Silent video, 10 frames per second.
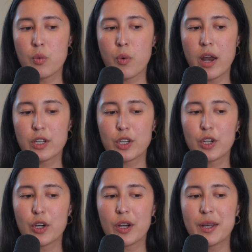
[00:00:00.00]
what
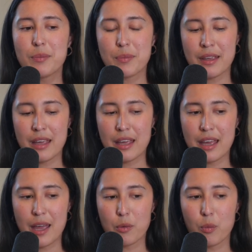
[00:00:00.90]
could
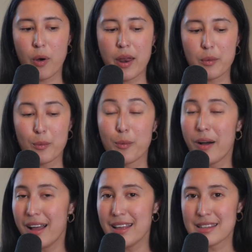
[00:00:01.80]
be and what
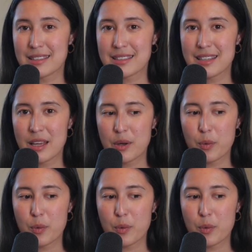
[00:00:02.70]
was